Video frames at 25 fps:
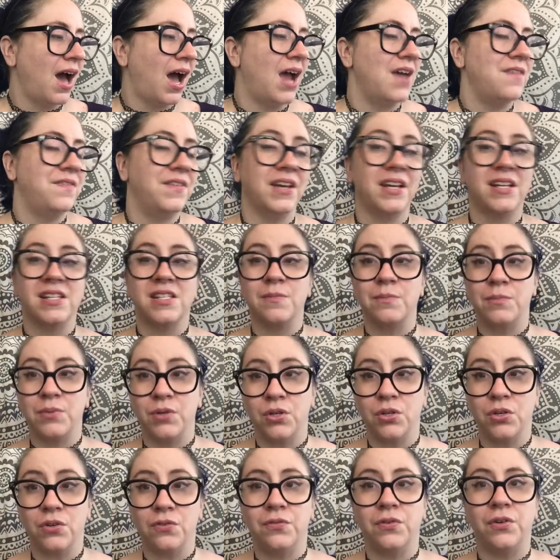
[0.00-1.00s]
I think it's
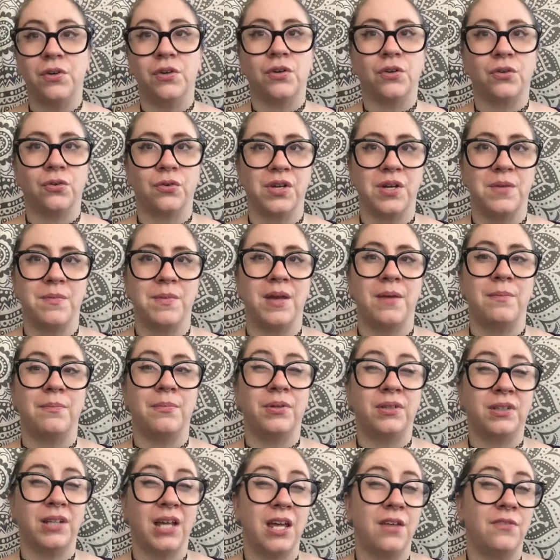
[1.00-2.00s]
beautiful, creamy,
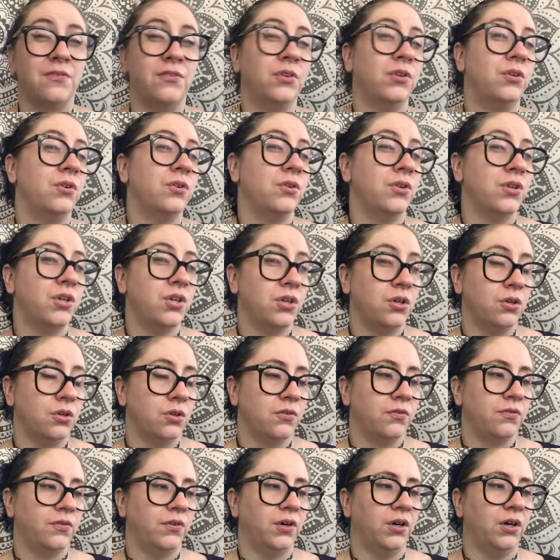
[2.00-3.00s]
playful,
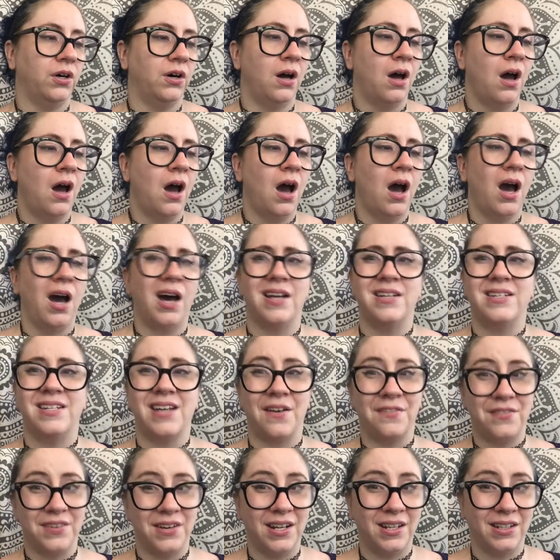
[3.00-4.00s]
youthful, uh,
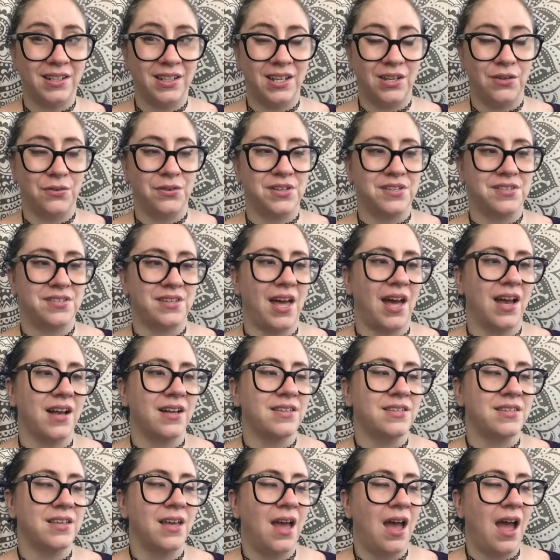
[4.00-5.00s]
definitely
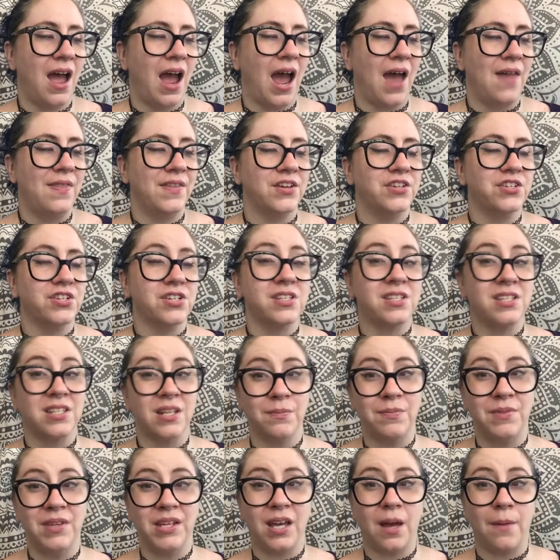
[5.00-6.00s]
unisex, and there's just
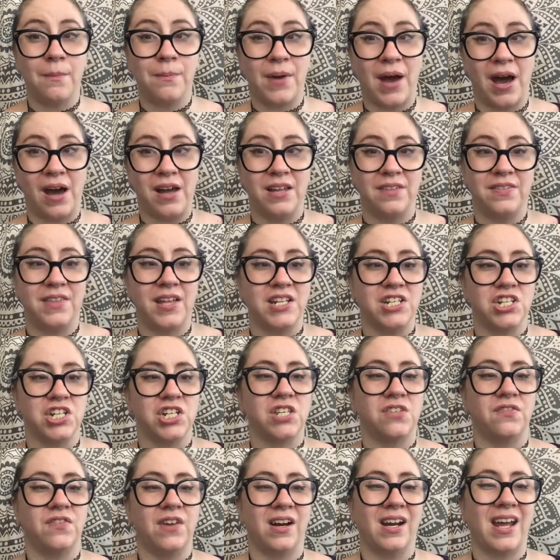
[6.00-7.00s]
something about it that's
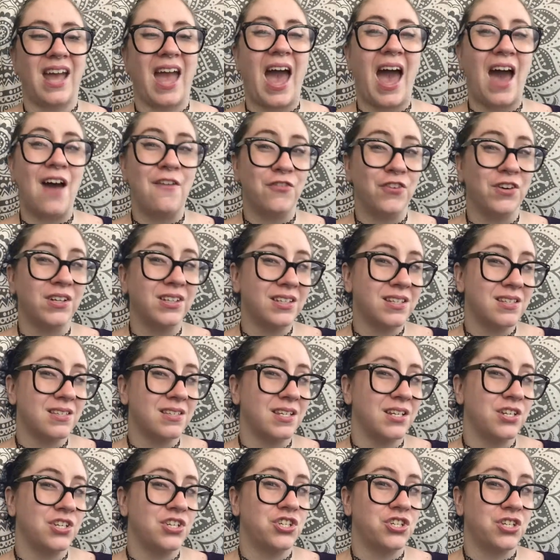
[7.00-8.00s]
just very
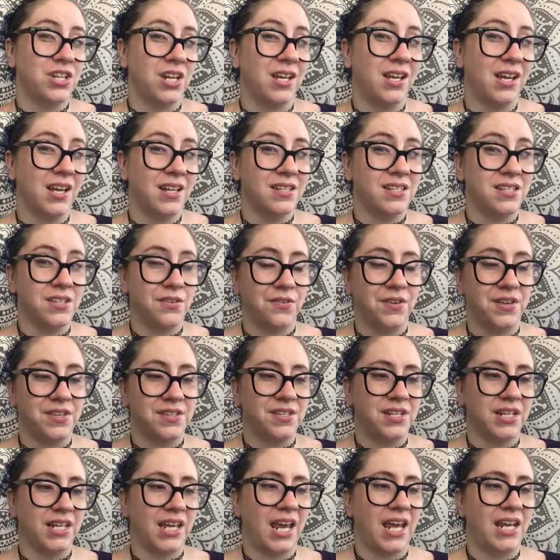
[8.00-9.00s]
effortlessly chic and
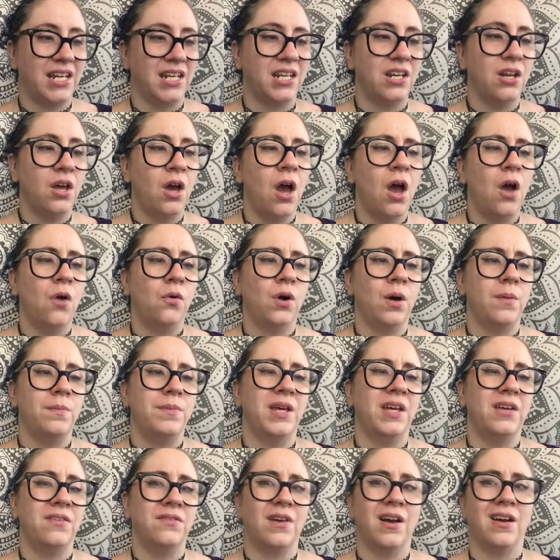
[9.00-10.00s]
sophisticated while
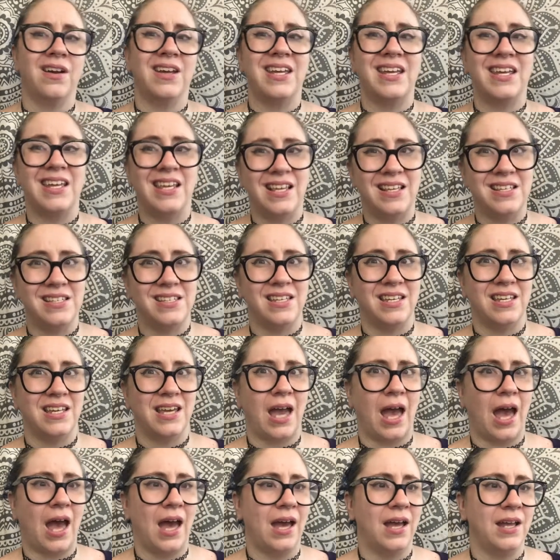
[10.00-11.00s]
being very
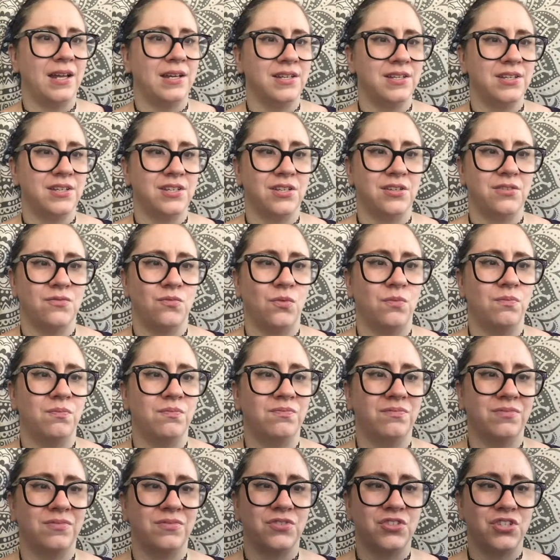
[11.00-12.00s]
easy and
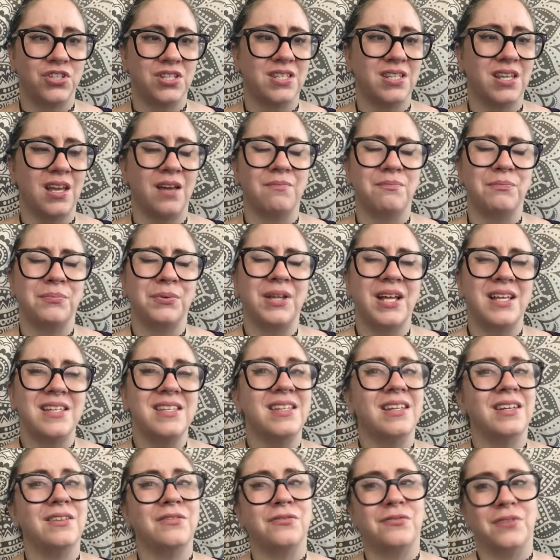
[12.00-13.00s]
just
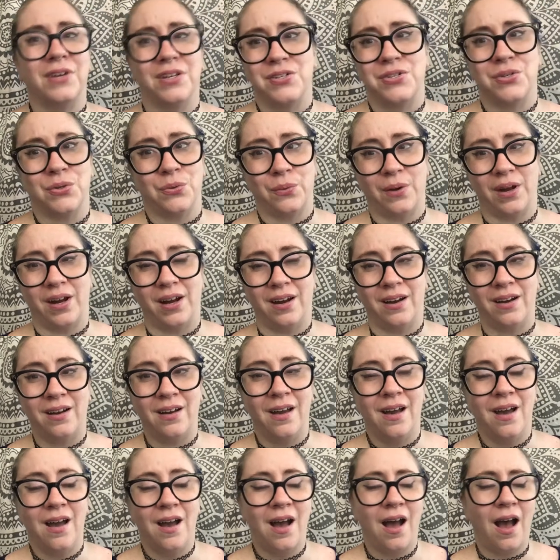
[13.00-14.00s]
pleasant and fun to wear.
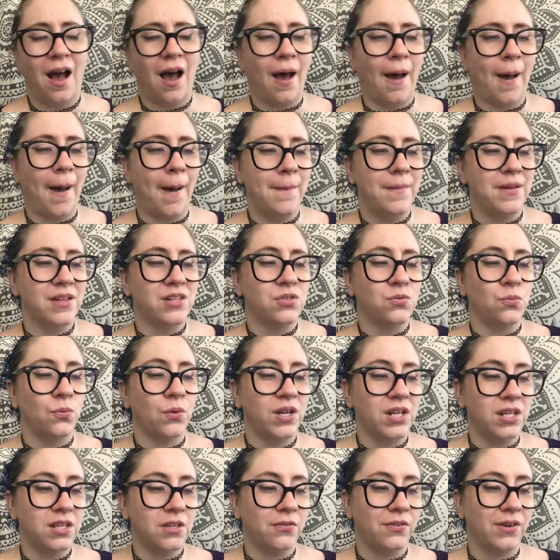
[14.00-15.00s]
Um, it's
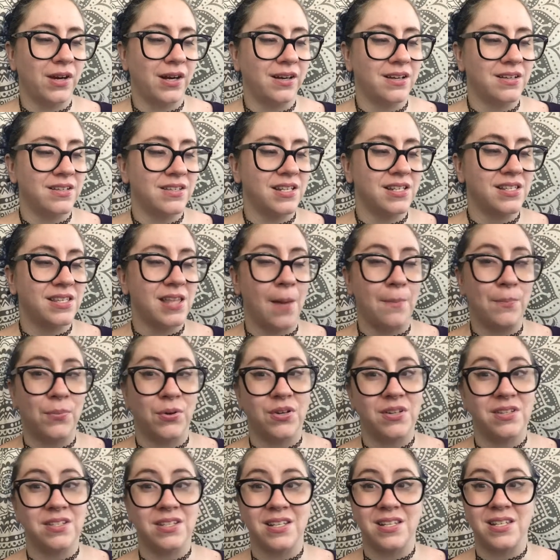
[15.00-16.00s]
one of the fragrances that
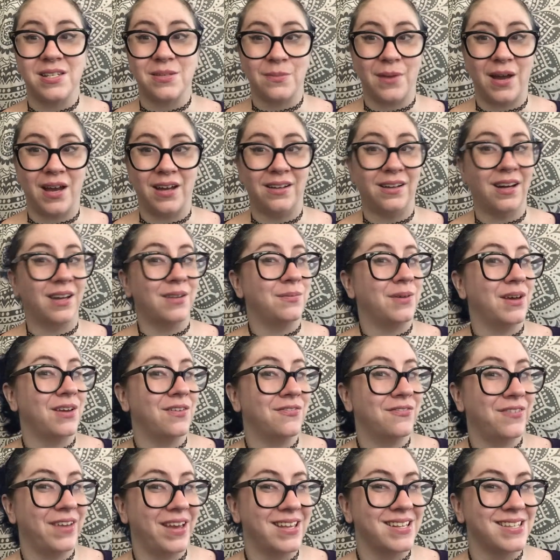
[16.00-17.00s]
puts a smile on my
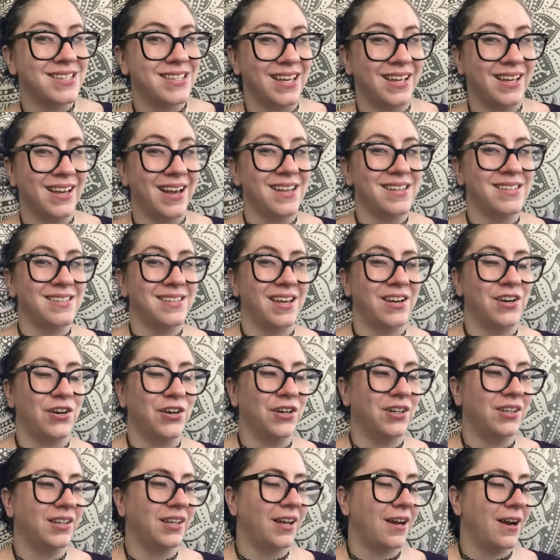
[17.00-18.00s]
face, like I said
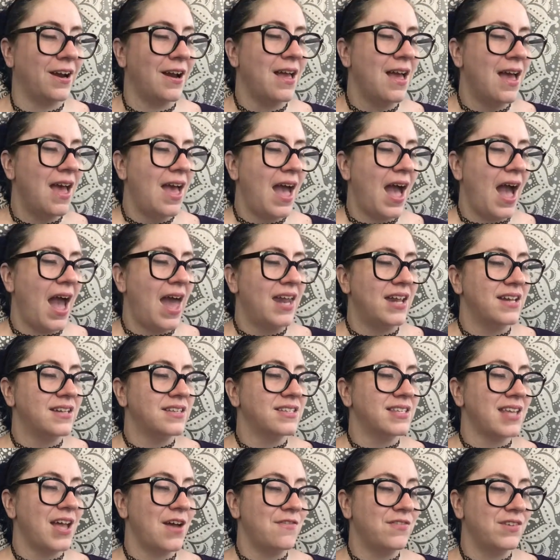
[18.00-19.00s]
earlier, and
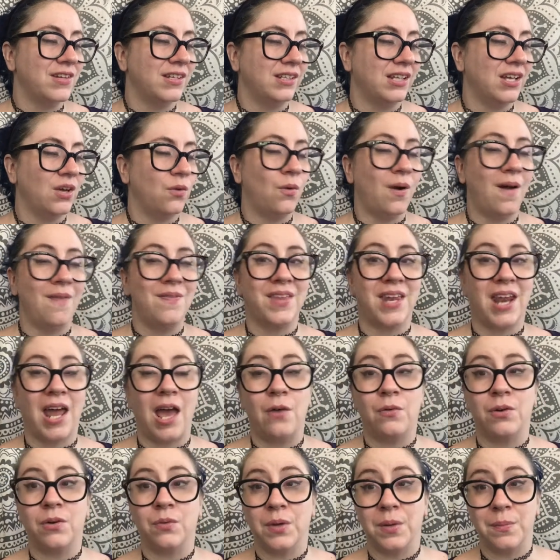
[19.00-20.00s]
it's definitely one that
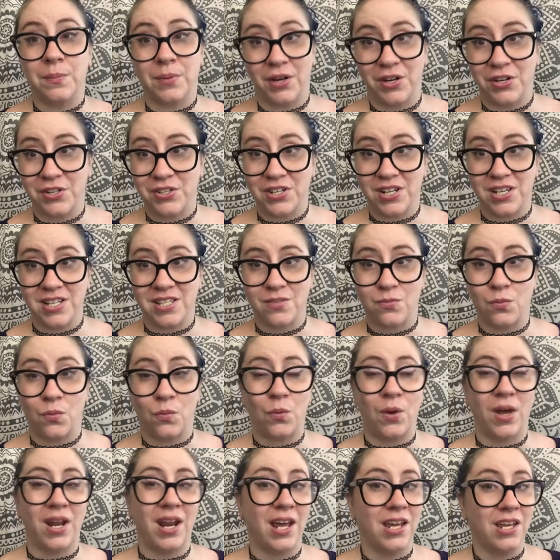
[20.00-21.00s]
I would repurchase
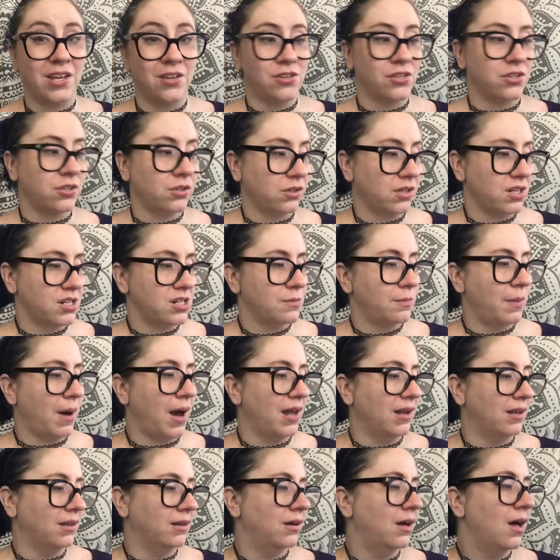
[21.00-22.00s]
when I use through this
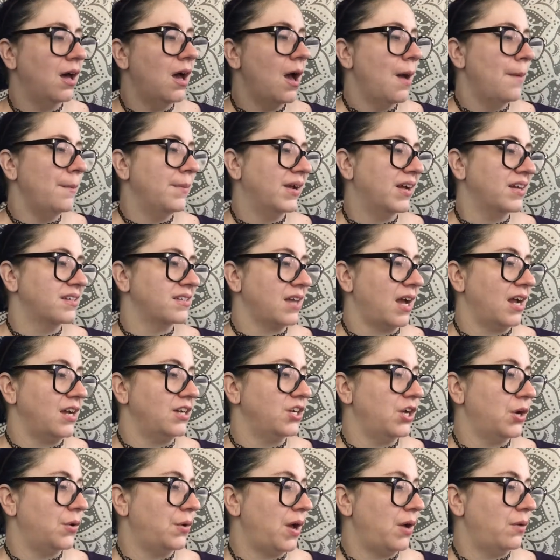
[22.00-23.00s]
bottle because I
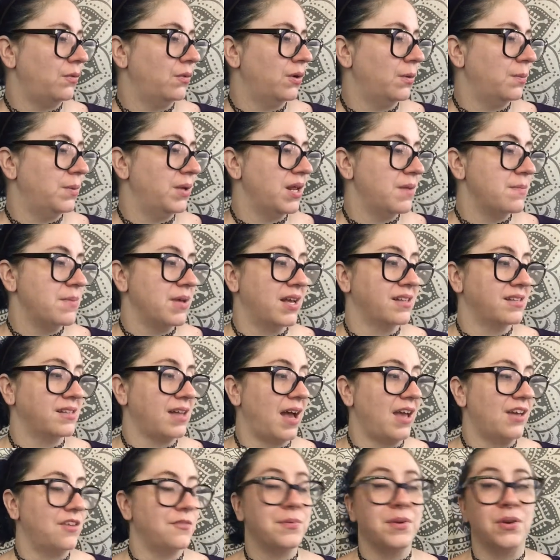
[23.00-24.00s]
know I will be because
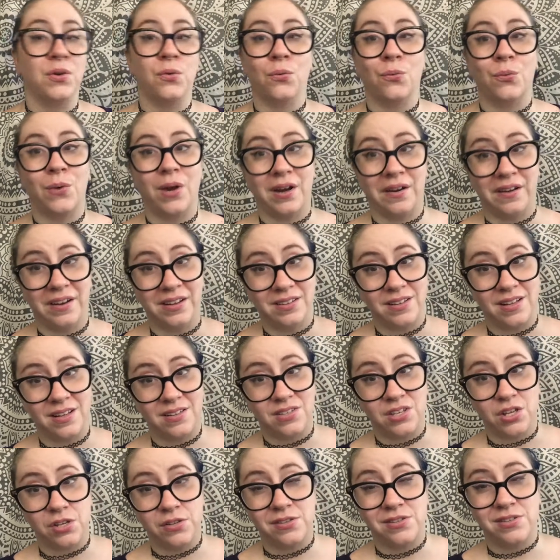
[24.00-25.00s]
I've been wearing
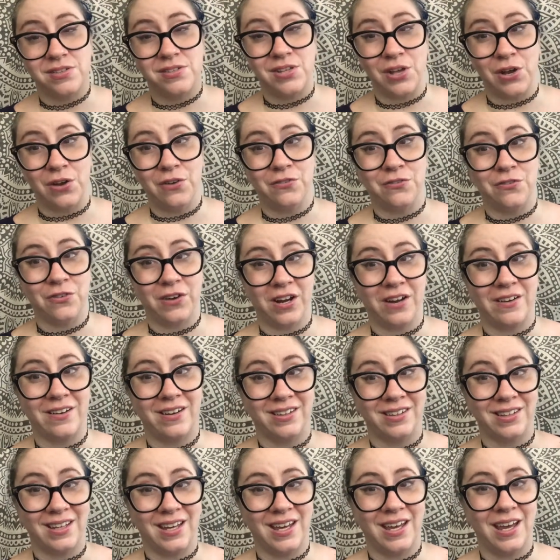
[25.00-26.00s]
this so
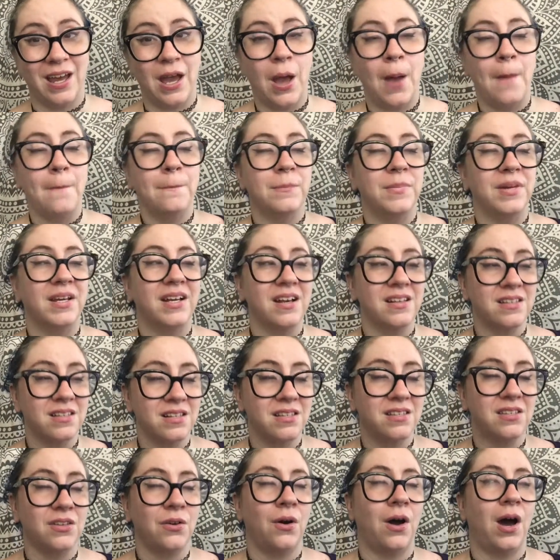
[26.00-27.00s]
frequently because
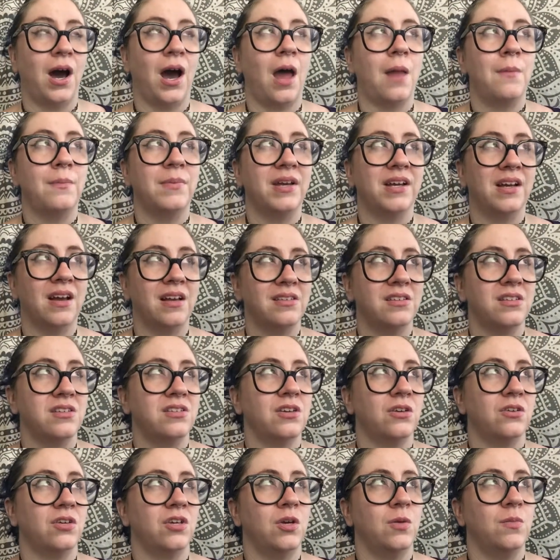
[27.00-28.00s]
it's so hot, because it's
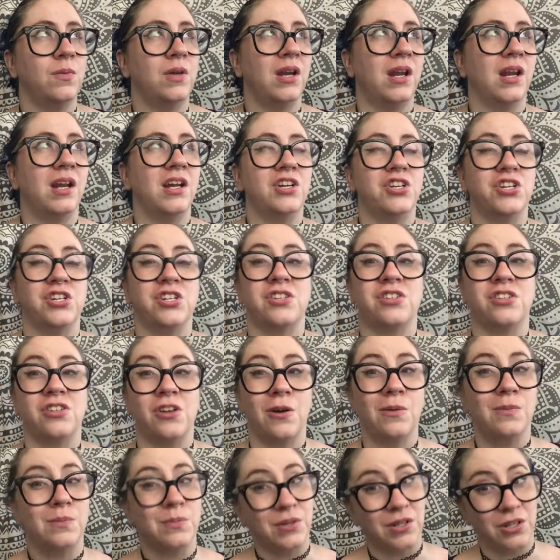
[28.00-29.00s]
so humid, and it's just
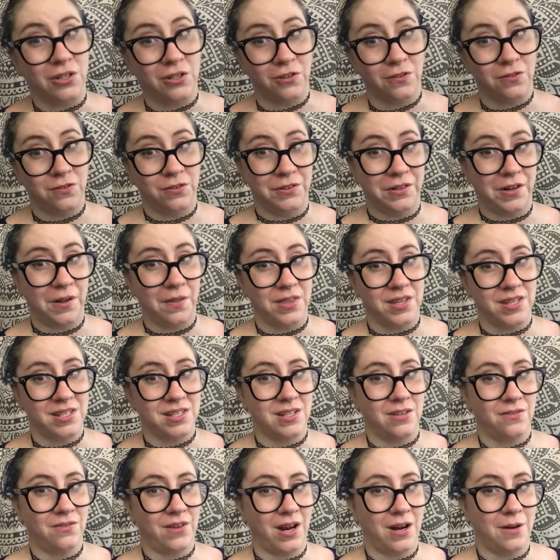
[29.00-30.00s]
so beautiful in
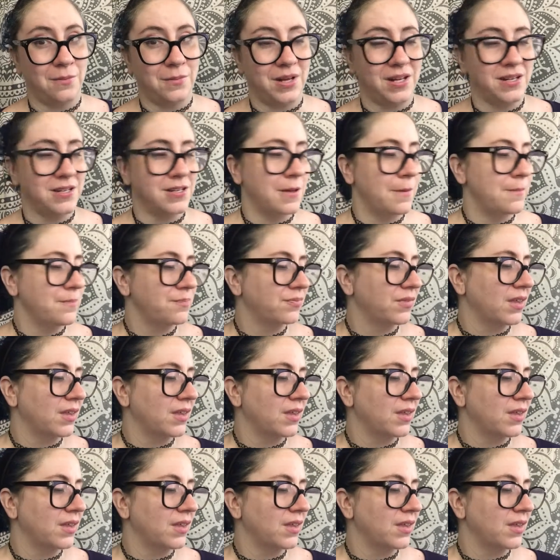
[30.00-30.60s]
this environment.